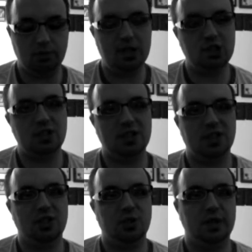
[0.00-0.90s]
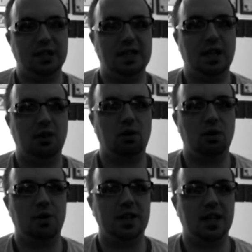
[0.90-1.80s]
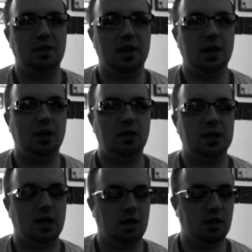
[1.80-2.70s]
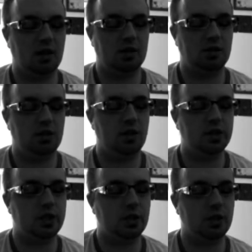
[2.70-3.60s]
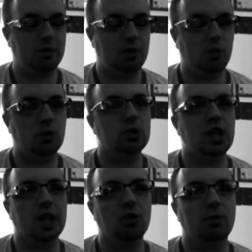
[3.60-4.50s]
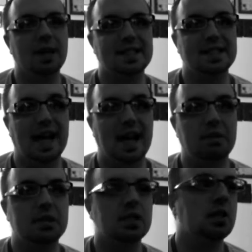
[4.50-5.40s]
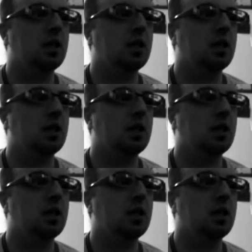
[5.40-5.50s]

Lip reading: I'm actually going to start doing Tarot of the Day videos again. I used to do that on my old channel, but I stopped